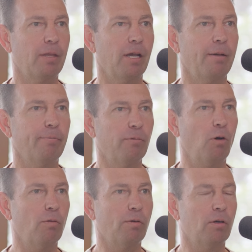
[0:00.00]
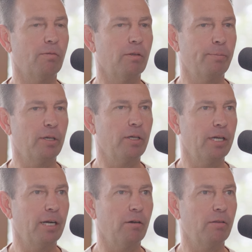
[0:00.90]
um, over and over. The
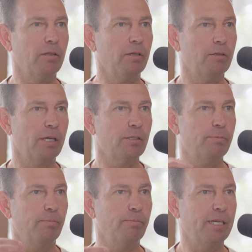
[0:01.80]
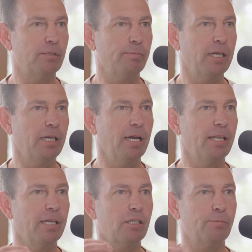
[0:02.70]
billionaire that does makes money
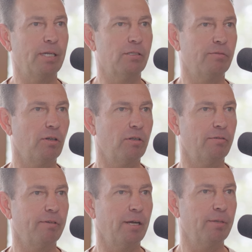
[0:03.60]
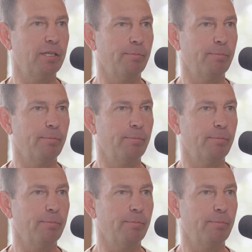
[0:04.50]
at the expense of all of the family.